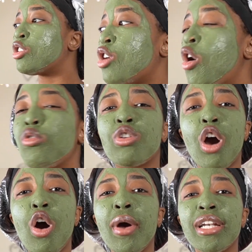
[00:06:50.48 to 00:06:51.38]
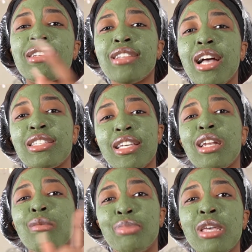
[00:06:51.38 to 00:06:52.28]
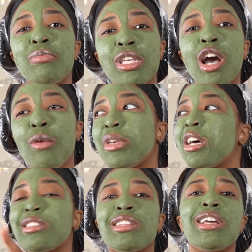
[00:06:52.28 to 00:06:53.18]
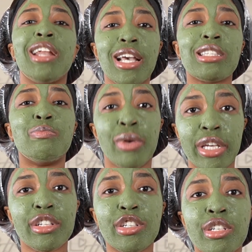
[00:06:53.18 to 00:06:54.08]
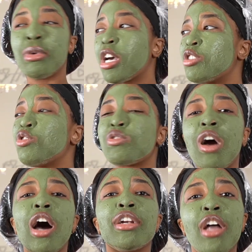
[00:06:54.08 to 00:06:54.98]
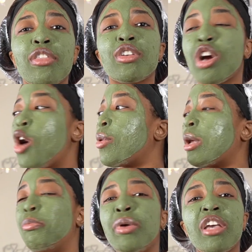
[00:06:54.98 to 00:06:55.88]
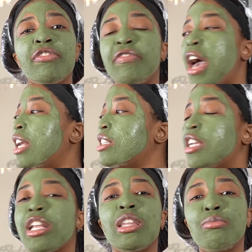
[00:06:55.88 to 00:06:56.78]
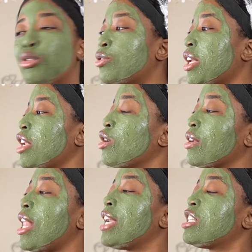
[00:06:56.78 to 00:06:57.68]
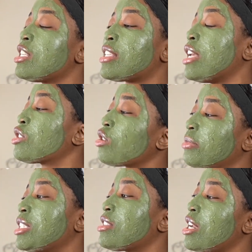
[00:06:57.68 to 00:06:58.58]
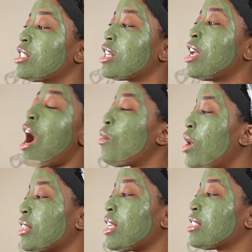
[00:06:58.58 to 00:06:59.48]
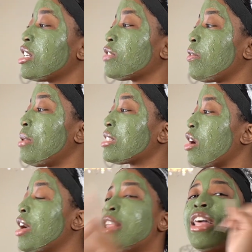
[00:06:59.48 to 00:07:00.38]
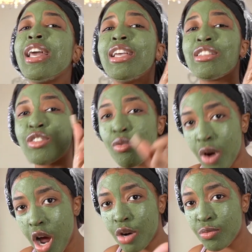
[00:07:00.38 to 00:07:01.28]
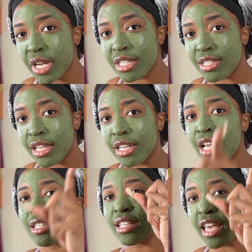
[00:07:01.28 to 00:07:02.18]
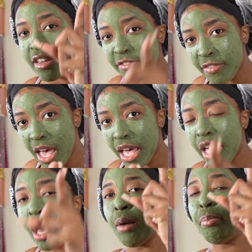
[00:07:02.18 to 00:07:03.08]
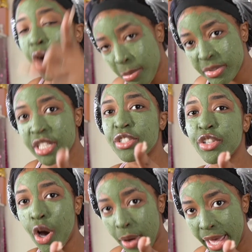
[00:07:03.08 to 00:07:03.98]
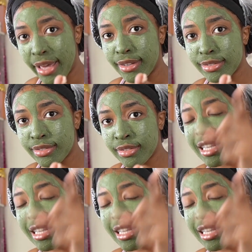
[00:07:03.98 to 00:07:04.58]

don't go and decide to get a BBL because of the next bitch. Because you saw another girl with a big fat jiggly booty and you were like, she's getting so much attention, I want that attention for myself. That is the wrong reason to get fat pumped into your ass.